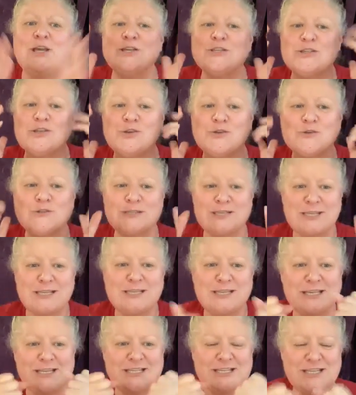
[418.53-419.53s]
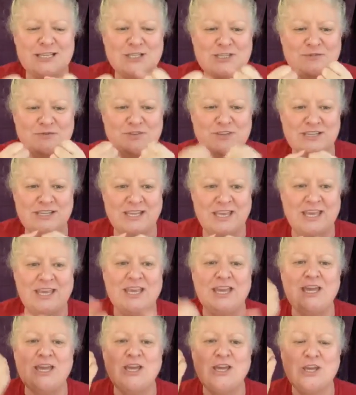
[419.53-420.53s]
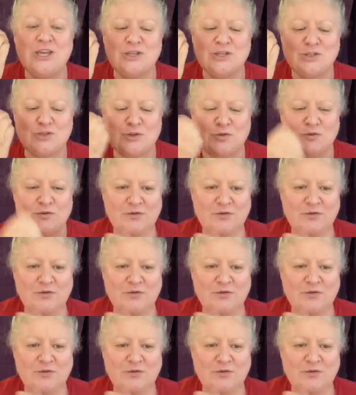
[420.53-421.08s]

So you're setting the intention for the day to